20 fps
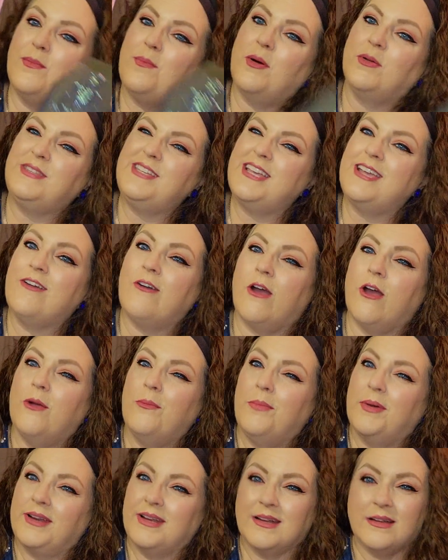multi-chrome,
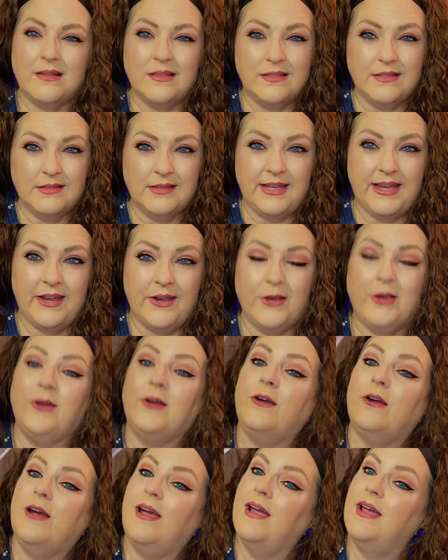but a
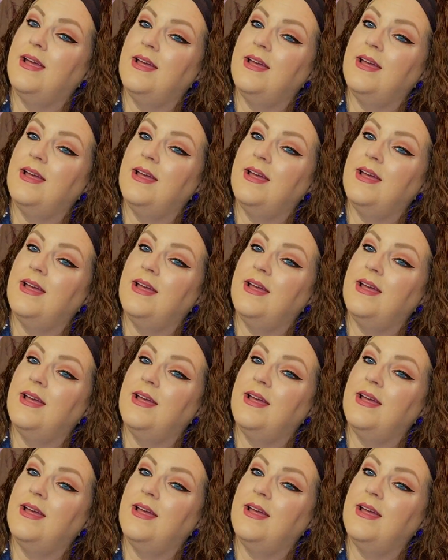clear.